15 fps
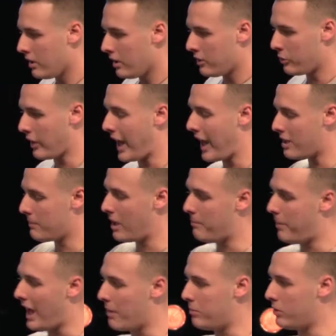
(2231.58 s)
So I handed my
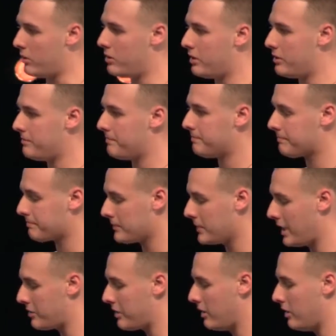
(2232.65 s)
Bible and
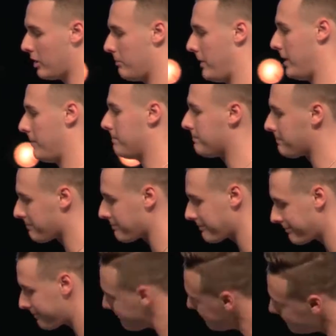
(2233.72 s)
I said, look, man,
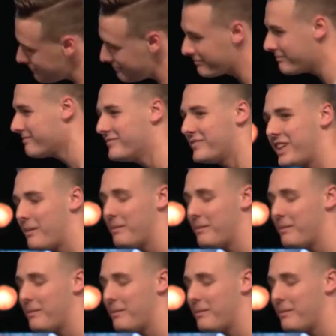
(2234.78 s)
does that